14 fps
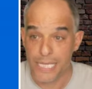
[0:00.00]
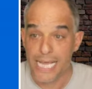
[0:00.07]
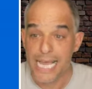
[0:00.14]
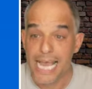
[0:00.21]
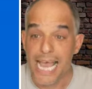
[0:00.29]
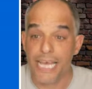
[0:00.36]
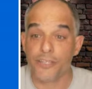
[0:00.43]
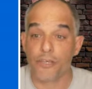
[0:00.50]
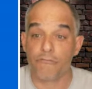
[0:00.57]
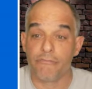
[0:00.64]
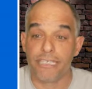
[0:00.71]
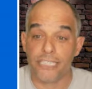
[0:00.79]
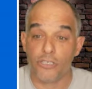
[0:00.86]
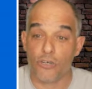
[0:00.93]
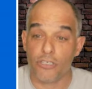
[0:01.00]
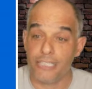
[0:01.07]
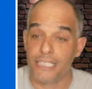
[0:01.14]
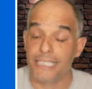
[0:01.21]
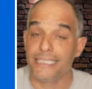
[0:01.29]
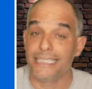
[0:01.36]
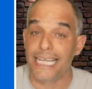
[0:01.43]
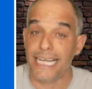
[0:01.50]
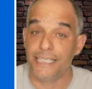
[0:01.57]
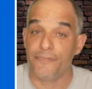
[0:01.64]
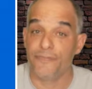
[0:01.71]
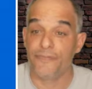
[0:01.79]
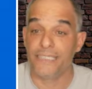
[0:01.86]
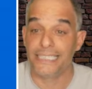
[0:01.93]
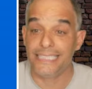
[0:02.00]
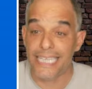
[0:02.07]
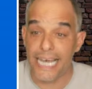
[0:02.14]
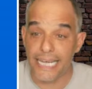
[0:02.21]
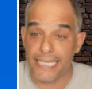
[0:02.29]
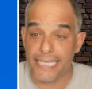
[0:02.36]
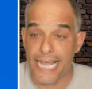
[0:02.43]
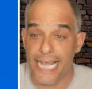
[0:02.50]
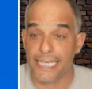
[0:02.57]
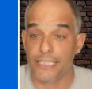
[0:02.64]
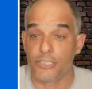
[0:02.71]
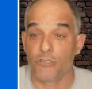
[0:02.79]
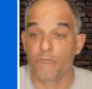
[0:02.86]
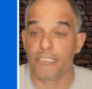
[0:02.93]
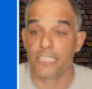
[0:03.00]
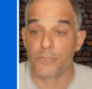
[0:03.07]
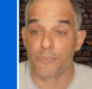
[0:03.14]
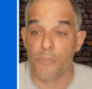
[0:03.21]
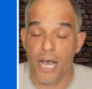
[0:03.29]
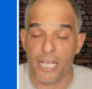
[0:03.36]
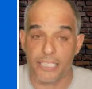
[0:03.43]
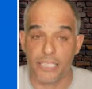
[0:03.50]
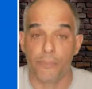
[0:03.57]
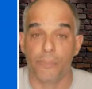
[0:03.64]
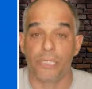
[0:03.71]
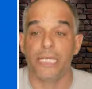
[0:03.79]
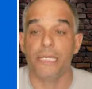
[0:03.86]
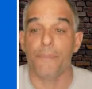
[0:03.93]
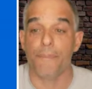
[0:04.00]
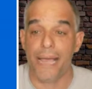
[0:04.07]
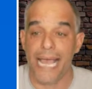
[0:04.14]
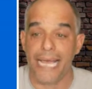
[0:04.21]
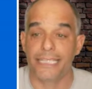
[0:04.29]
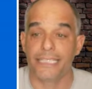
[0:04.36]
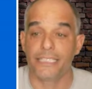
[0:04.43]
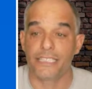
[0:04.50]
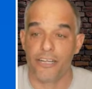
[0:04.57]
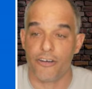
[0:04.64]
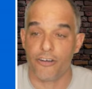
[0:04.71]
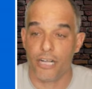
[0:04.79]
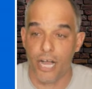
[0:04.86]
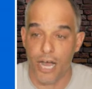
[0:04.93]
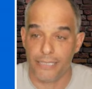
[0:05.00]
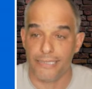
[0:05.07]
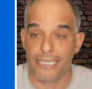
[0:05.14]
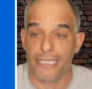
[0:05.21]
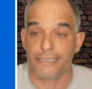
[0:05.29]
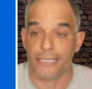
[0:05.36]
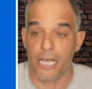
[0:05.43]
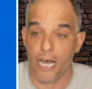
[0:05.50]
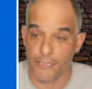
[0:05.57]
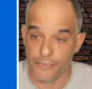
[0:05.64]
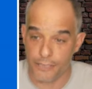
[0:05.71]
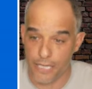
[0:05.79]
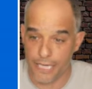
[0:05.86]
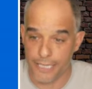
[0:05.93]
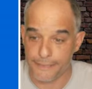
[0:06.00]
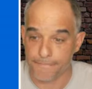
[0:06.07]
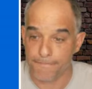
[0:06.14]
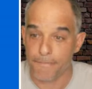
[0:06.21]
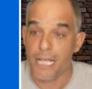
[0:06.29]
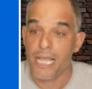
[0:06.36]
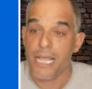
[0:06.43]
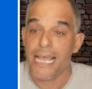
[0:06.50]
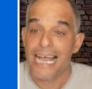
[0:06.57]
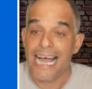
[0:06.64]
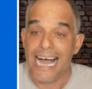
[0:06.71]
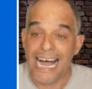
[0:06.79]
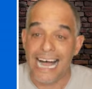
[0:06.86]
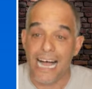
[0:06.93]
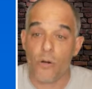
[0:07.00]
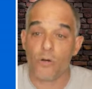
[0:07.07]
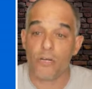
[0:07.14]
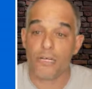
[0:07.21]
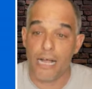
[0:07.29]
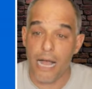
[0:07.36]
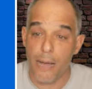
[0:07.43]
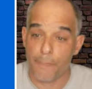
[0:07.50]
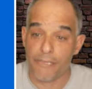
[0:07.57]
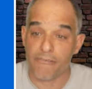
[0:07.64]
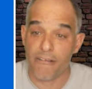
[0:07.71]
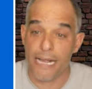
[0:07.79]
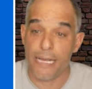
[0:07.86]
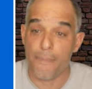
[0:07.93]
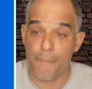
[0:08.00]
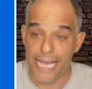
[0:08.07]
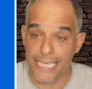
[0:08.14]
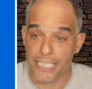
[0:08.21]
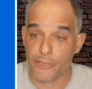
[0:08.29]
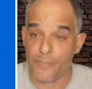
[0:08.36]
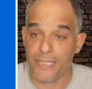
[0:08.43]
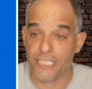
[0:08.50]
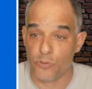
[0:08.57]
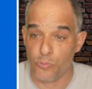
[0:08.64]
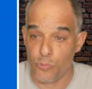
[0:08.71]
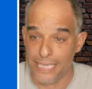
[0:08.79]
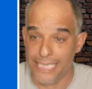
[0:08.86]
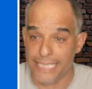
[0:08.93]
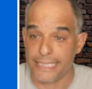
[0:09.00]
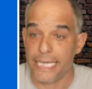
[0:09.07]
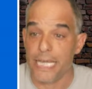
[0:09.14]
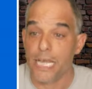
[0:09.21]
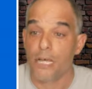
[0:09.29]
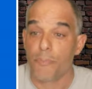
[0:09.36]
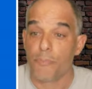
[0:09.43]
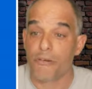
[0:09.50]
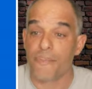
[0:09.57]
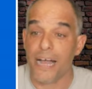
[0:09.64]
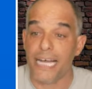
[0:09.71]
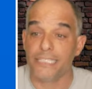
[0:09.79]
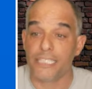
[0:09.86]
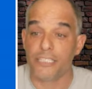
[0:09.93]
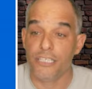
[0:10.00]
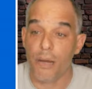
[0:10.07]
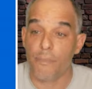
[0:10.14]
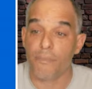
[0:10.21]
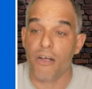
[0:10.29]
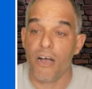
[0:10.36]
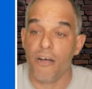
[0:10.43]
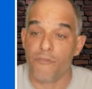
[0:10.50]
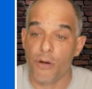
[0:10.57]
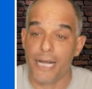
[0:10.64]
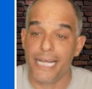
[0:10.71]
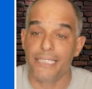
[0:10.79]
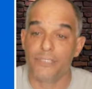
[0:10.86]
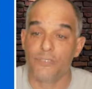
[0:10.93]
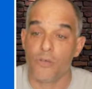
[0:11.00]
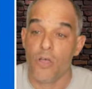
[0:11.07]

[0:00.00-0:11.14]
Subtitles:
and the resources they've dedicated to responsibly manage their content online. Our copyright management suite provides a number of ways